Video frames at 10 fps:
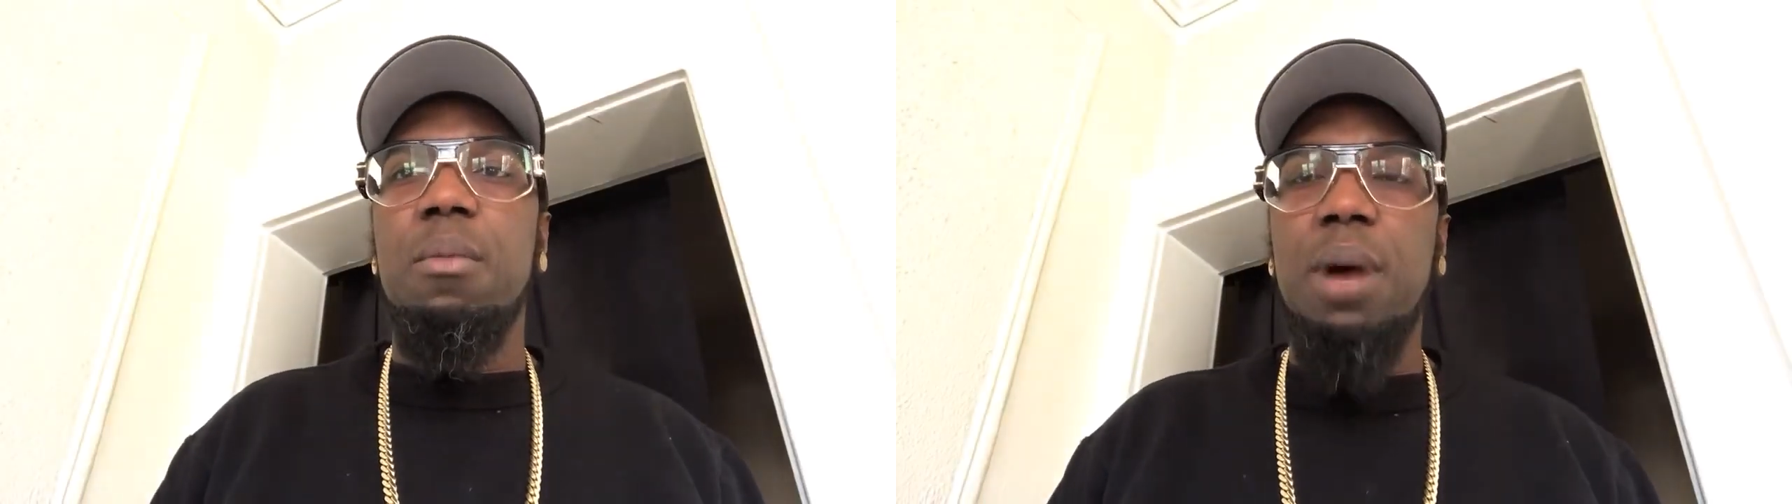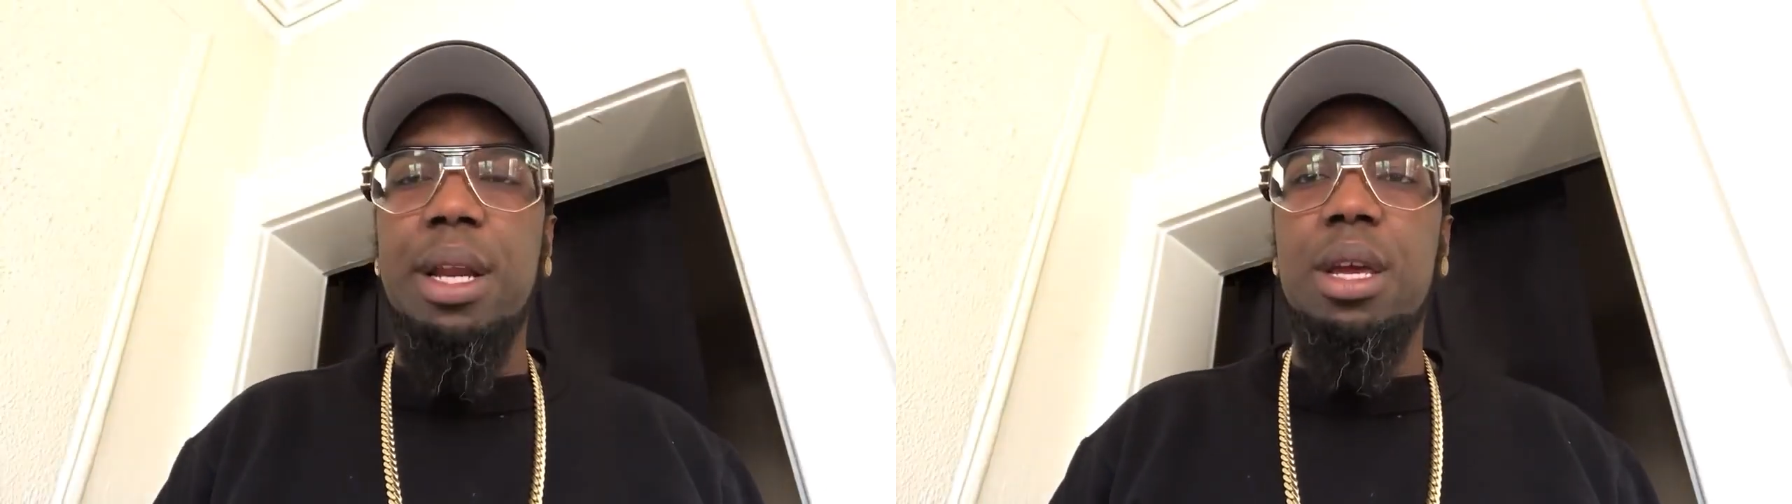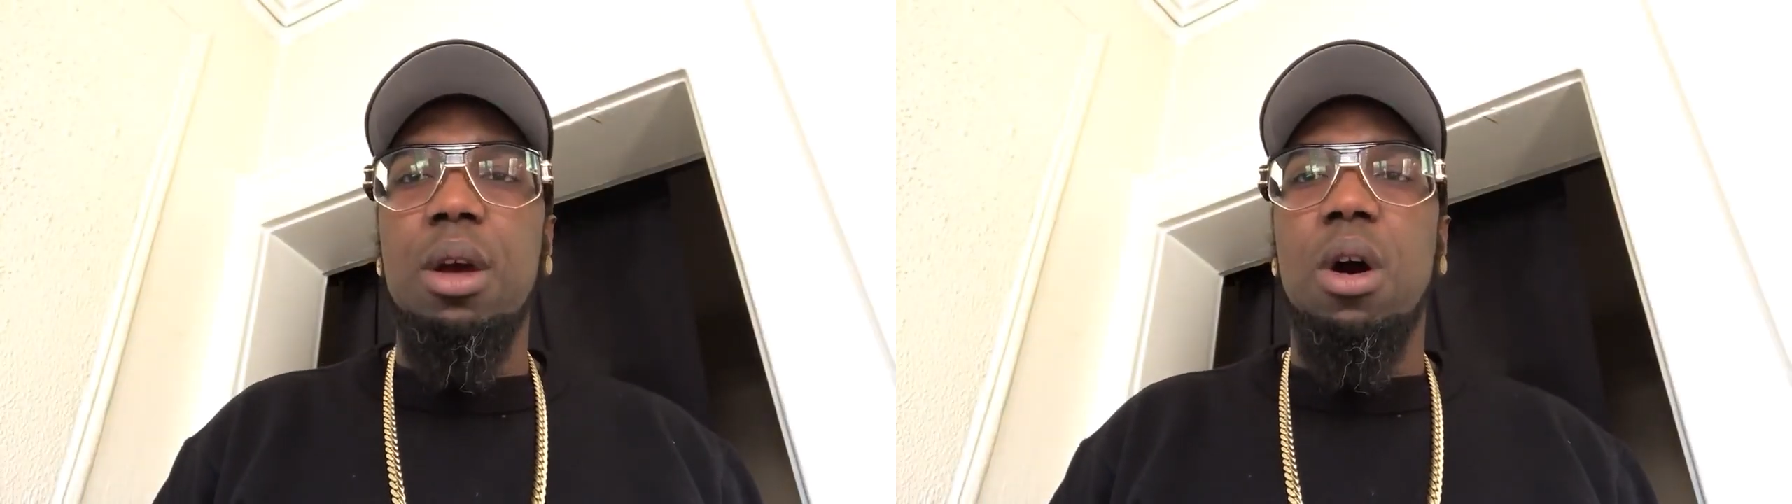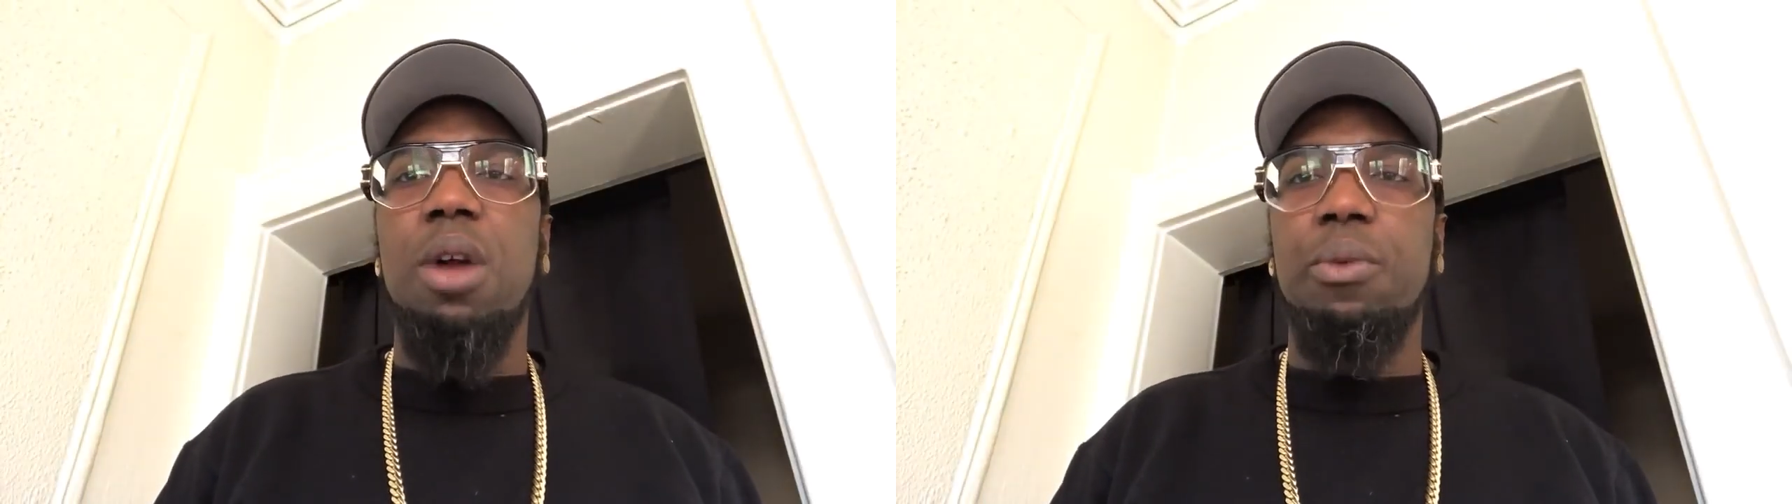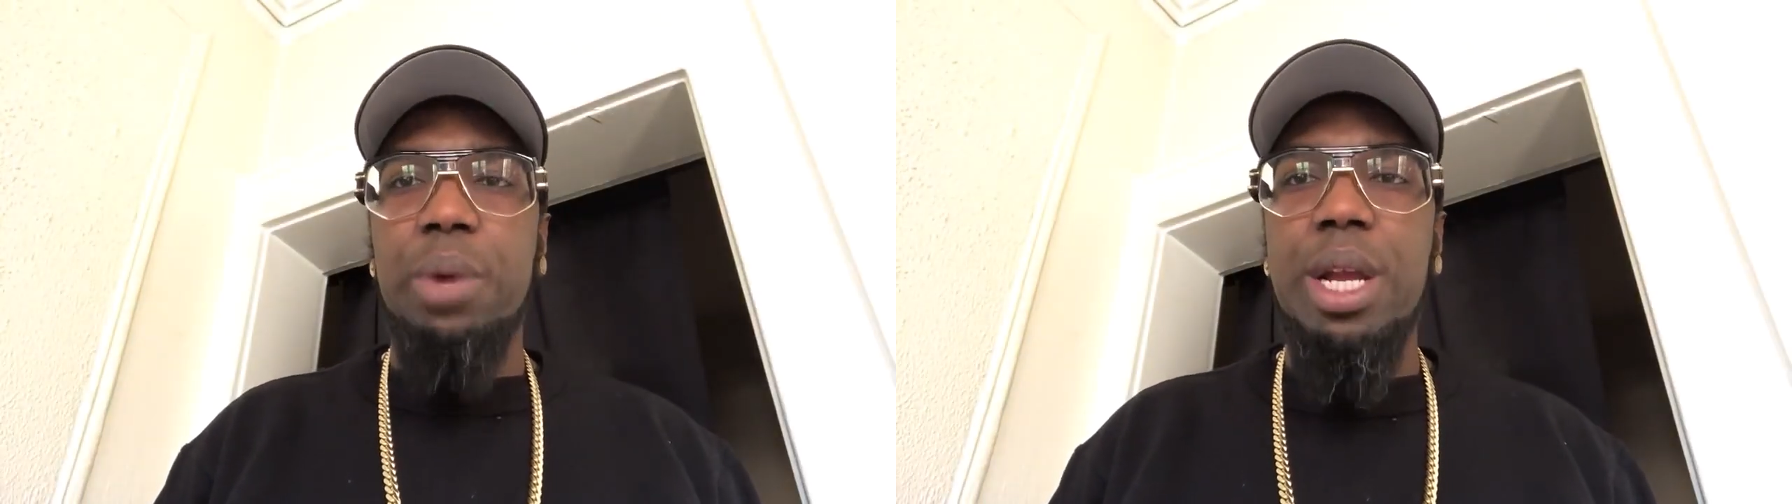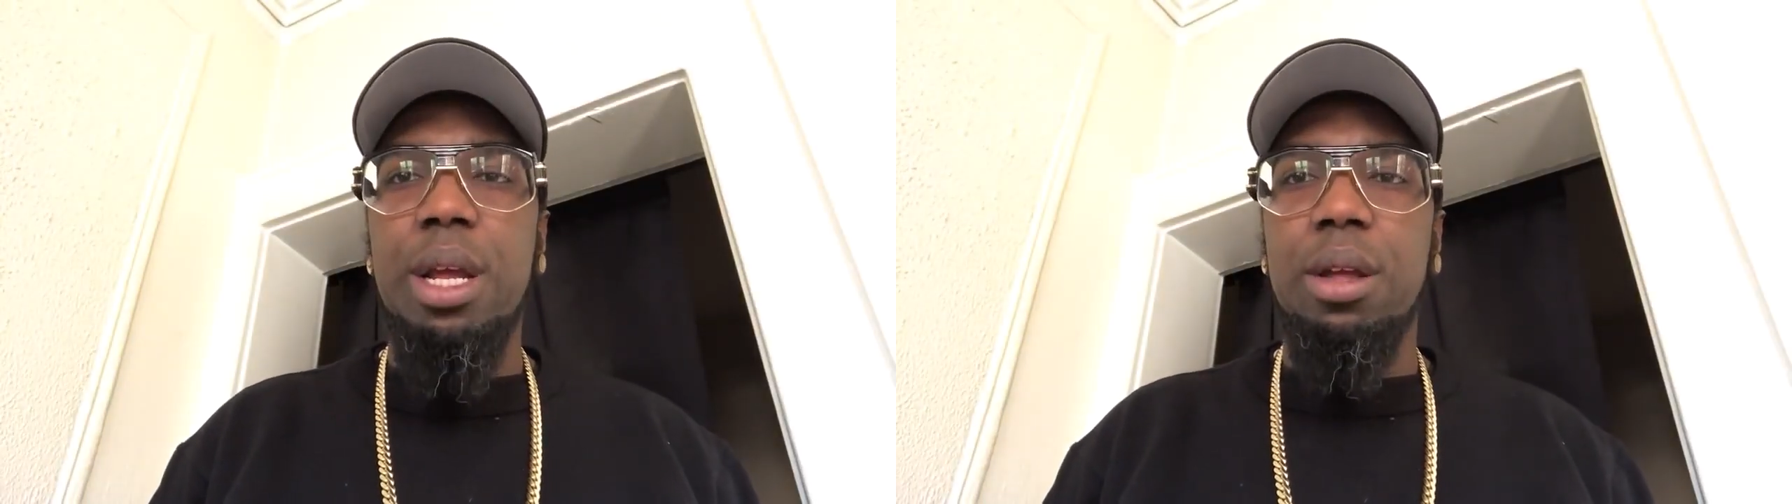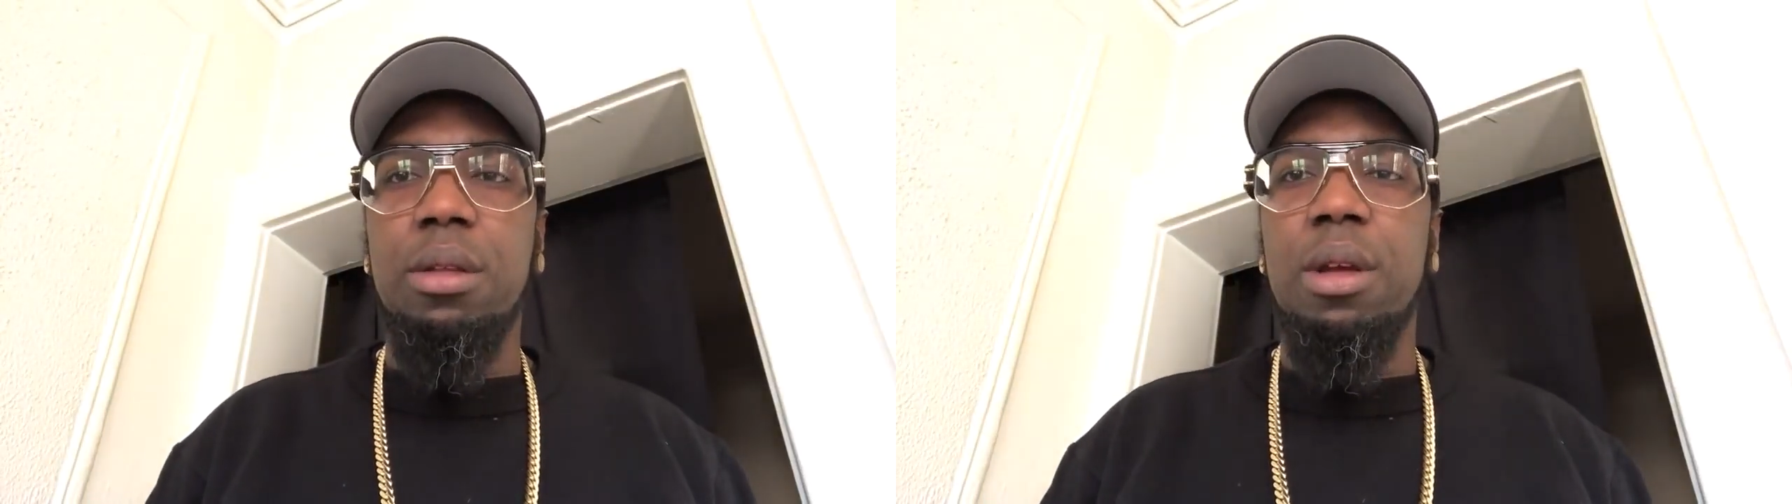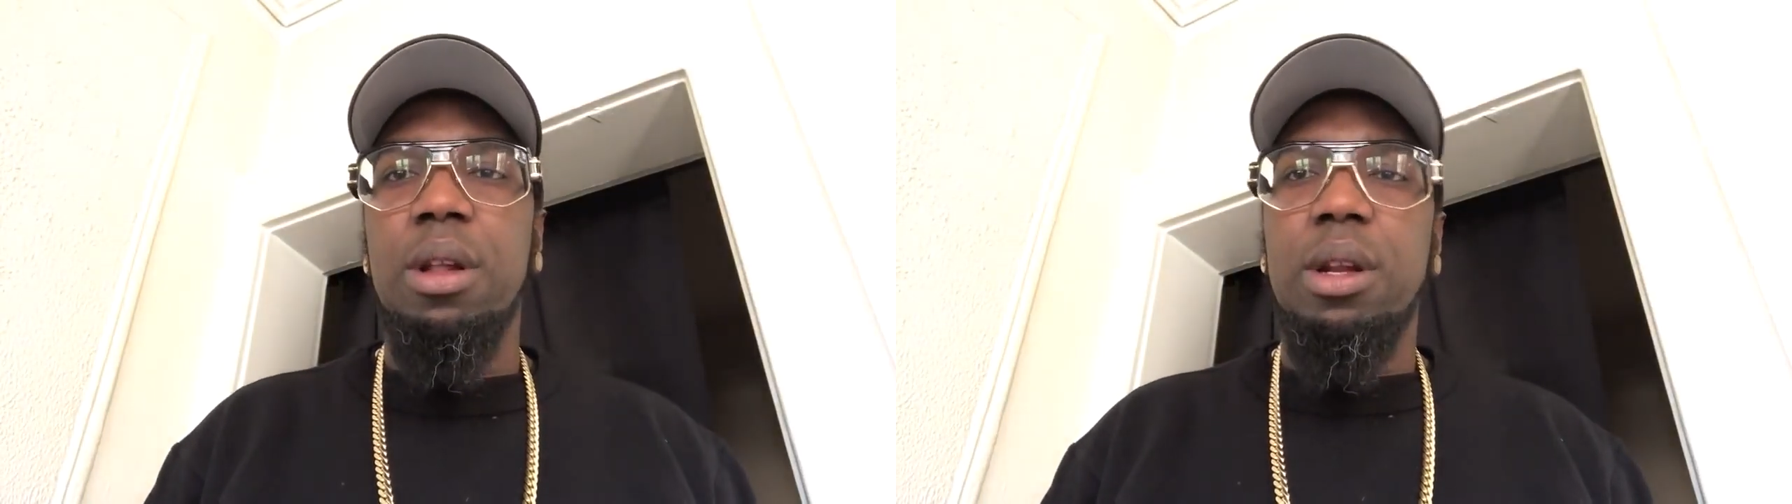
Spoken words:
money on readings.